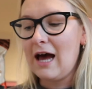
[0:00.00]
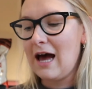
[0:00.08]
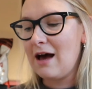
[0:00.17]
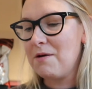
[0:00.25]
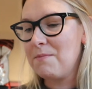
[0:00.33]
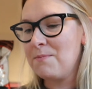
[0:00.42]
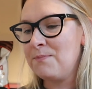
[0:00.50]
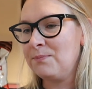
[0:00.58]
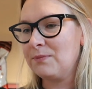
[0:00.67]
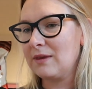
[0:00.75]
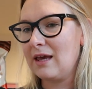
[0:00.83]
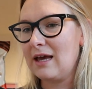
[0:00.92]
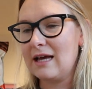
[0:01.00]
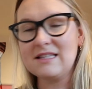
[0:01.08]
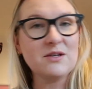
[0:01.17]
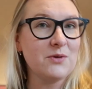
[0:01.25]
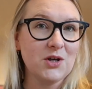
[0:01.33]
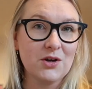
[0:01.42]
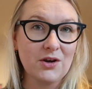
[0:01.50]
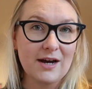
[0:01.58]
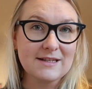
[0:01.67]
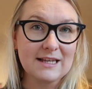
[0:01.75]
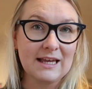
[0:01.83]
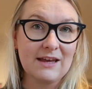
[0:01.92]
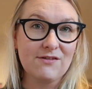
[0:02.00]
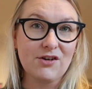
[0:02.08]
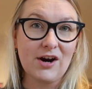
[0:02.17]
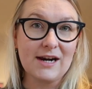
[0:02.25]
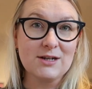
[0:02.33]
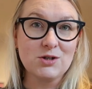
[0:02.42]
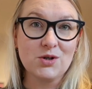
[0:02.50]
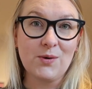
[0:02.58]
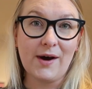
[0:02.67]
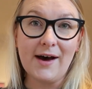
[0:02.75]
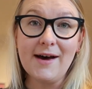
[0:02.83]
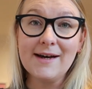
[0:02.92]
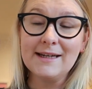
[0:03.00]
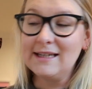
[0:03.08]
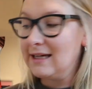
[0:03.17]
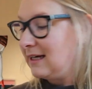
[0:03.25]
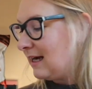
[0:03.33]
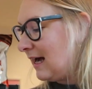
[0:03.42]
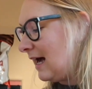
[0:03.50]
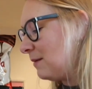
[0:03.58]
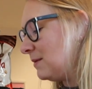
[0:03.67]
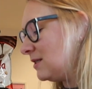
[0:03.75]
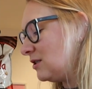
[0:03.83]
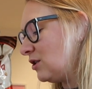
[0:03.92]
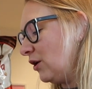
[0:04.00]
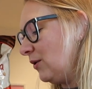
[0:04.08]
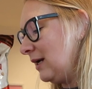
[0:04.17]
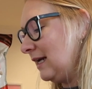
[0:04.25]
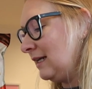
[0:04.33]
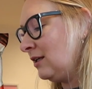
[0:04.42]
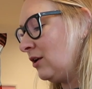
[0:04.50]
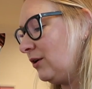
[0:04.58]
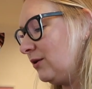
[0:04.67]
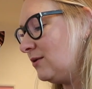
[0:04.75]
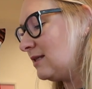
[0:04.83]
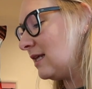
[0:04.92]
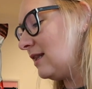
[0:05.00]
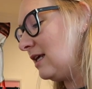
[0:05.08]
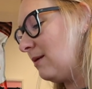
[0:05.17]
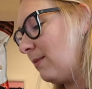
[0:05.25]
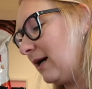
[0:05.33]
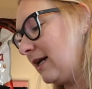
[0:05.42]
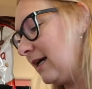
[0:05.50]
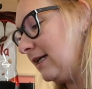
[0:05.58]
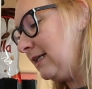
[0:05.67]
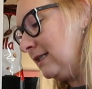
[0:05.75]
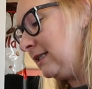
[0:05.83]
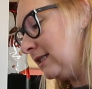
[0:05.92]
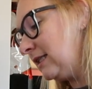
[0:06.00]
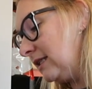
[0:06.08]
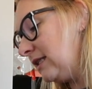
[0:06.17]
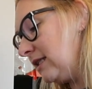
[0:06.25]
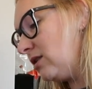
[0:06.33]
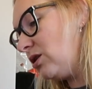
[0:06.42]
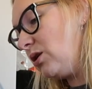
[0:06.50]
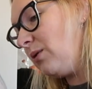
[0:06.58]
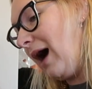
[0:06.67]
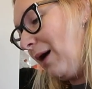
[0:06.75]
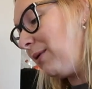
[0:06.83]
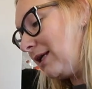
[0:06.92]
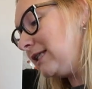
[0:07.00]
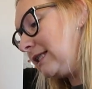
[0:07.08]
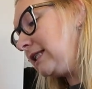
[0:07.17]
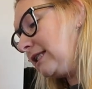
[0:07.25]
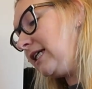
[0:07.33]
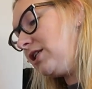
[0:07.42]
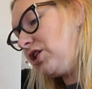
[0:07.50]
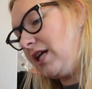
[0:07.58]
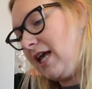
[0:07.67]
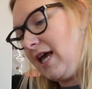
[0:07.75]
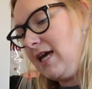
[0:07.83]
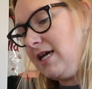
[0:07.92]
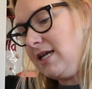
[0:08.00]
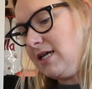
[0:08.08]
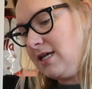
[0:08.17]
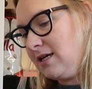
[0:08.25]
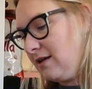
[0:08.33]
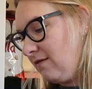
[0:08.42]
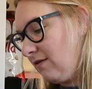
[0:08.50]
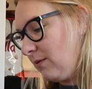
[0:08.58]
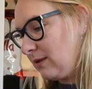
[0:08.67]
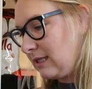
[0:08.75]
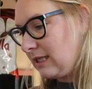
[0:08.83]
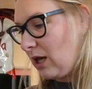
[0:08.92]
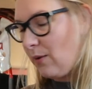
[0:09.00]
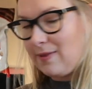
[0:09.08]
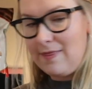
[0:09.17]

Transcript: so you guys can give credit to her. So in goes the butter into our KitchenAid. It wants to go